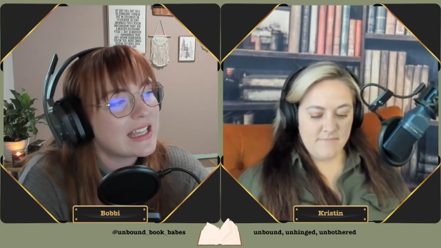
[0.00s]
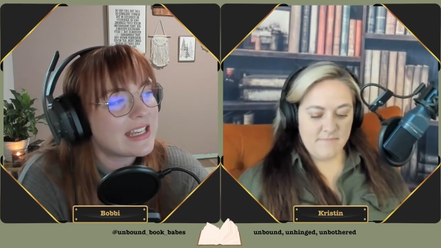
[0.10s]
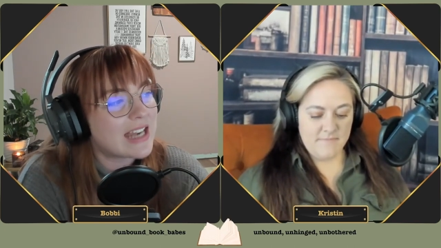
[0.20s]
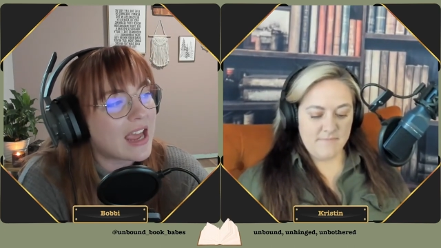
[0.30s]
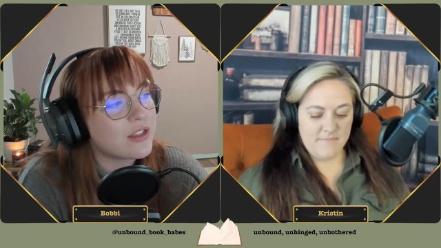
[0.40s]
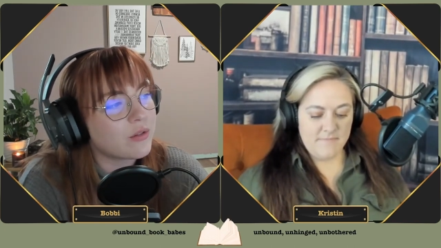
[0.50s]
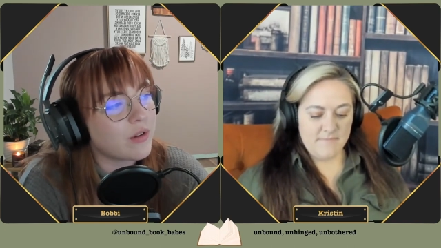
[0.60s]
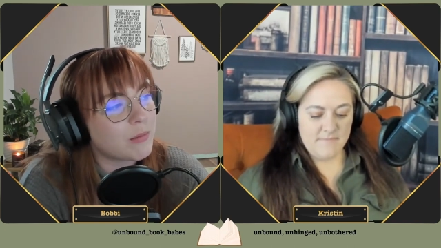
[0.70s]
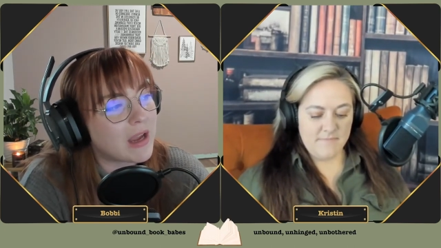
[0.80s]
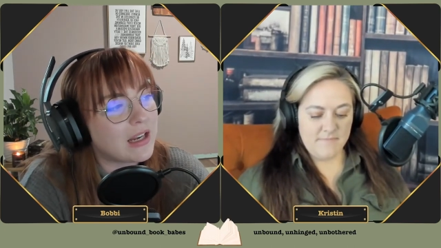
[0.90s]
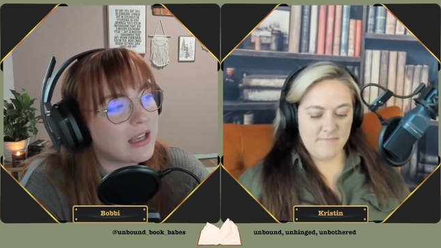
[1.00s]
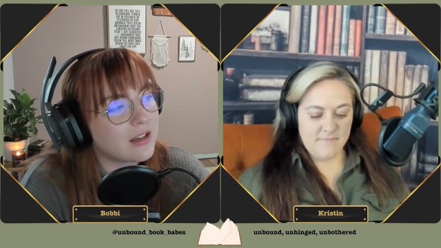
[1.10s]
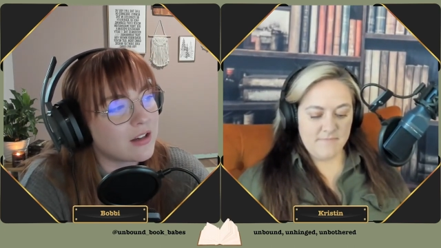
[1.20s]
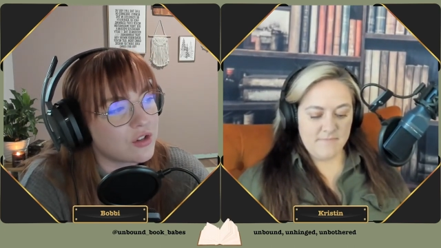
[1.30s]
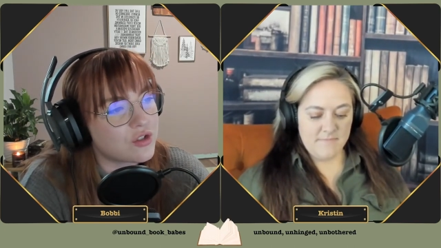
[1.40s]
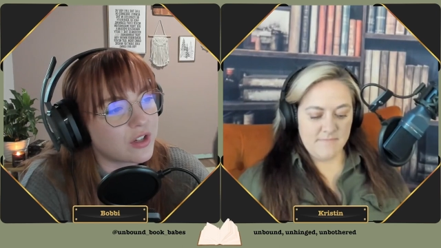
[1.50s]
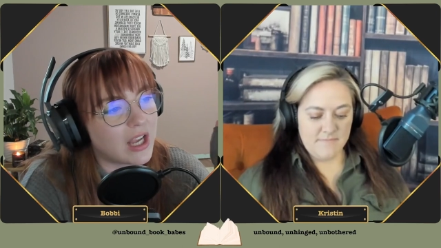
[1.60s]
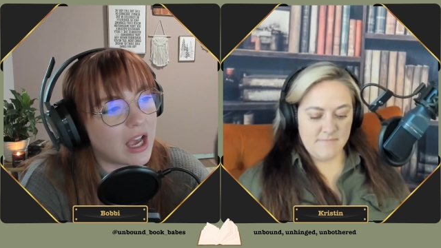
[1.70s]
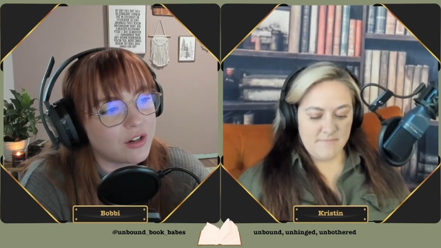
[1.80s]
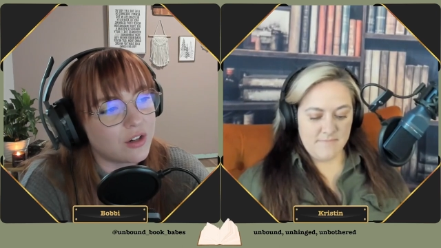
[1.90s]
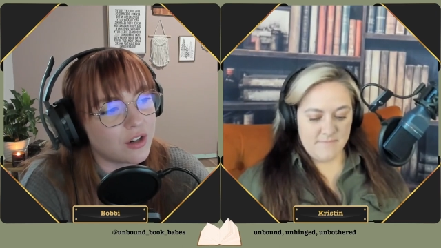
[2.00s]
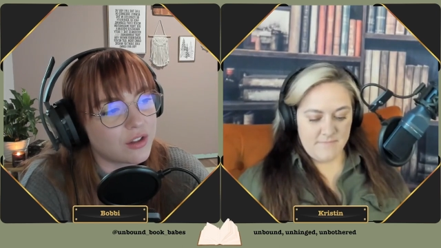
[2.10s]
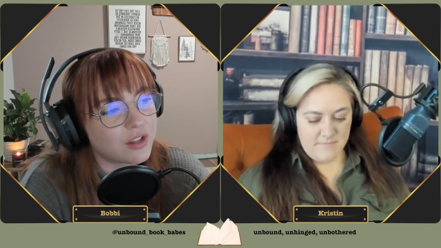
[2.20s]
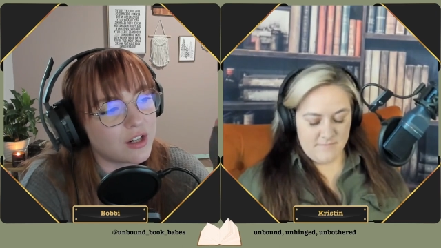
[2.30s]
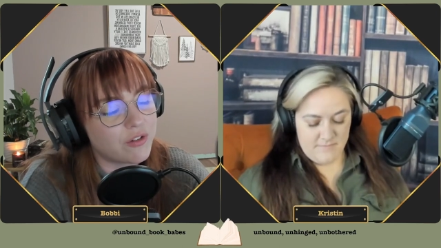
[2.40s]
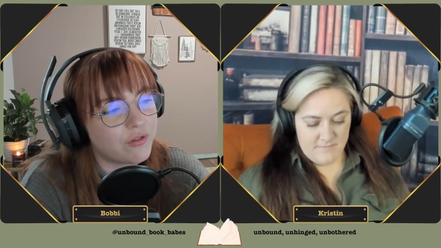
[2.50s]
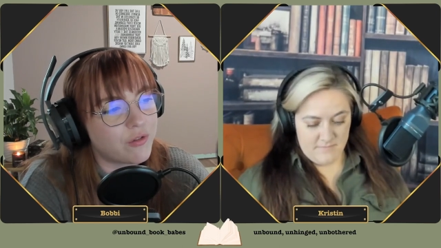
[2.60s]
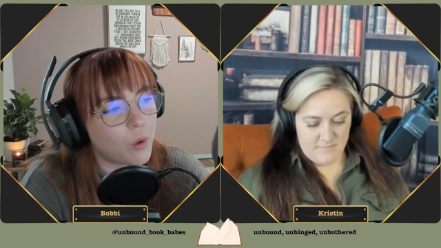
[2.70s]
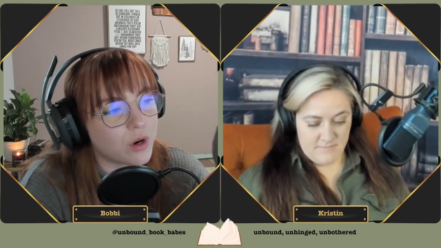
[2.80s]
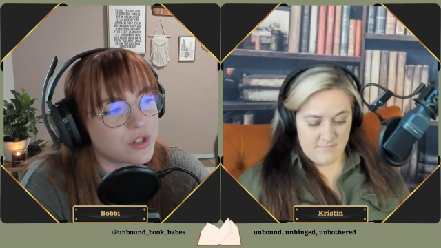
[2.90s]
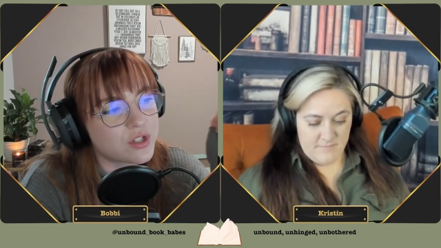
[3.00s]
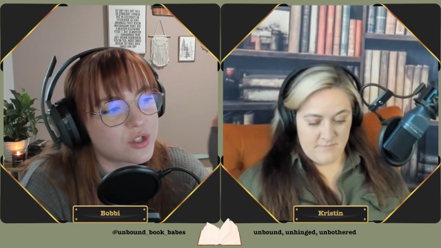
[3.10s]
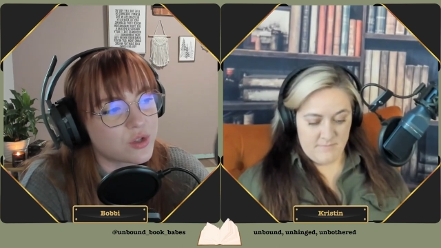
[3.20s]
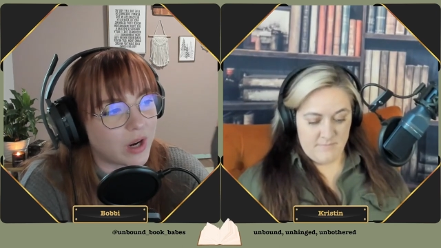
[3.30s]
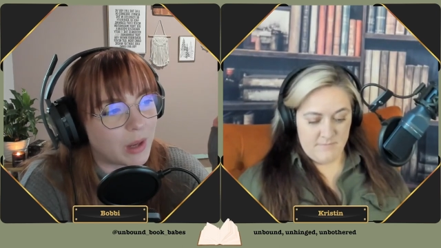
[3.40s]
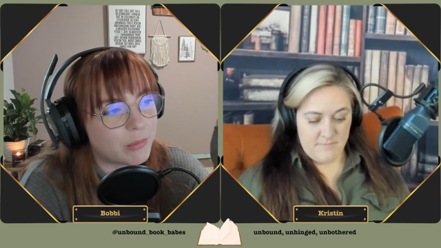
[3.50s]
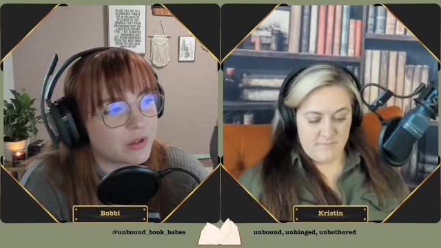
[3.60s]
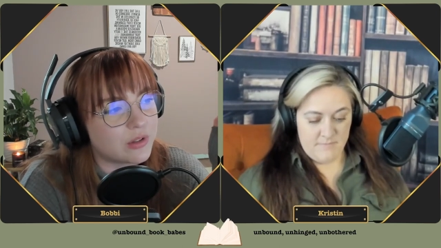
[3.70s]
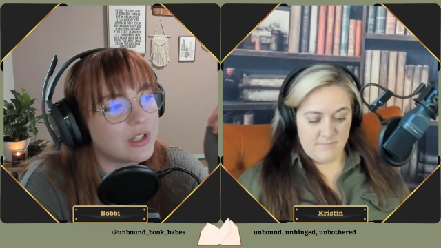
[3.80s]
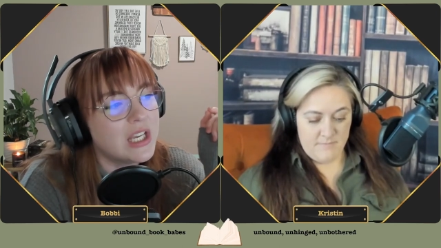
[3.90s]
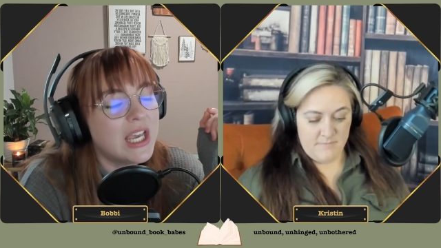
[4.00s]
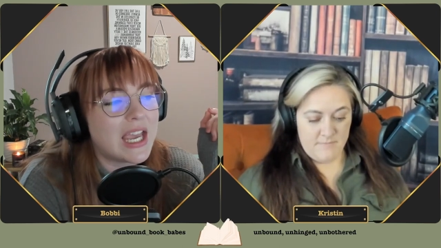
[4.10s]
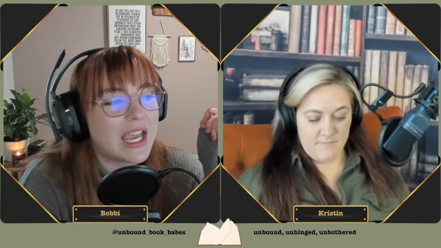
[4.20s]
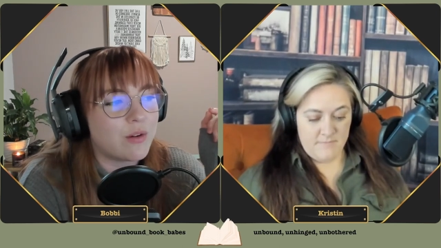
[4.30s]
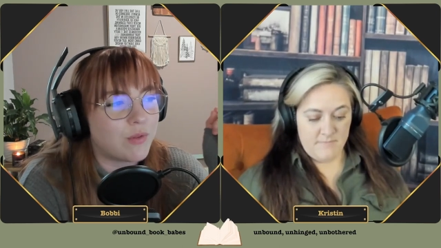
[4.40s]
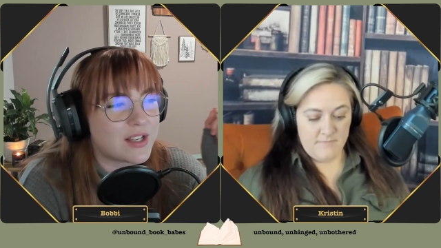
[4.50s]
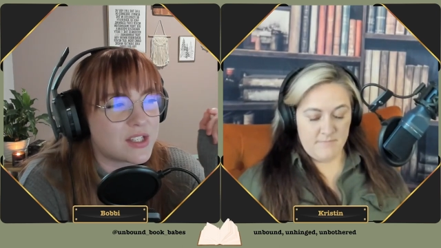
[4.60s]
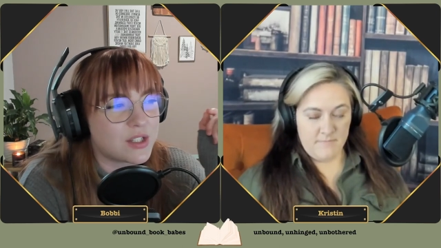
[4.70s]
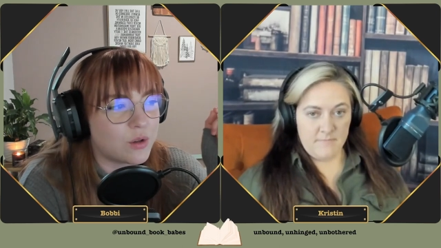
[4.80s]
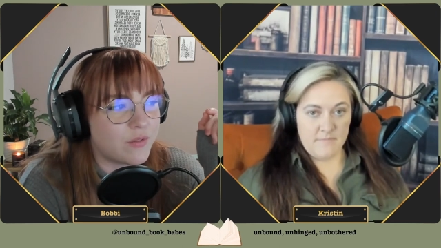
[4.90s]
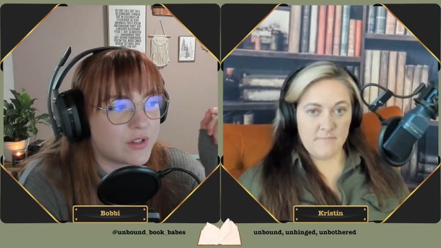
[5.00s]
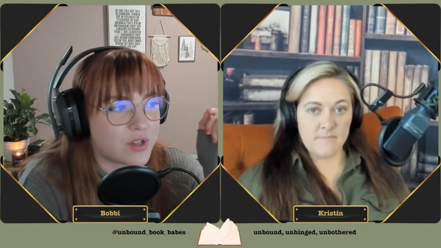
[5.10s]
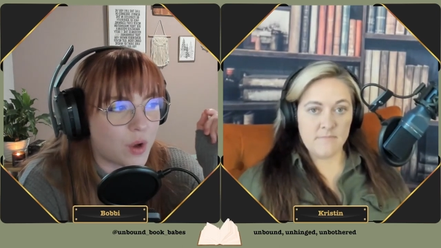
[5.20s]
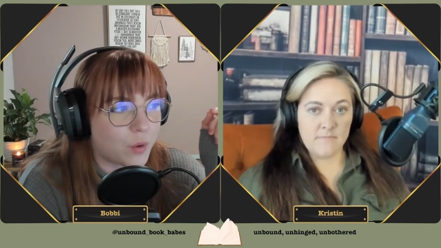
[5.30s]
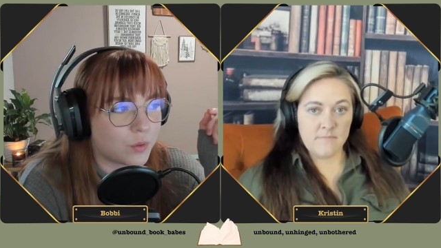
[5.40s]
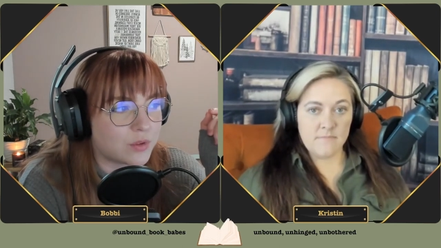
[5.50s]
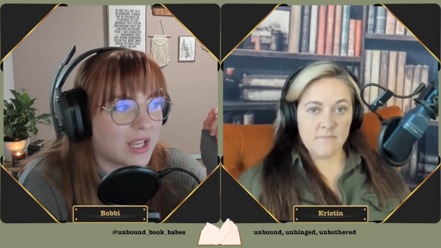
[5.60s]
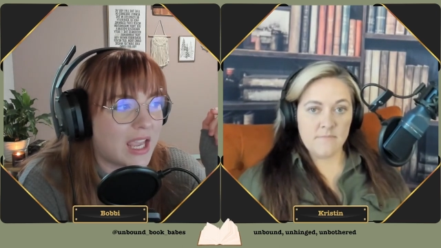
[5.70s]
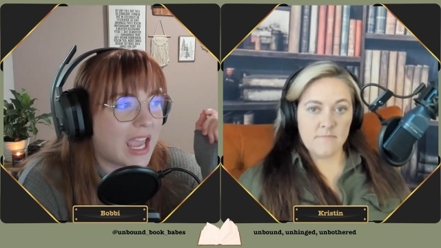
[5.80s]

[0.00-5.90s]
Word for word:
Speaker 1: neither remaining country on Earth can afford to scramble a rescue of its own,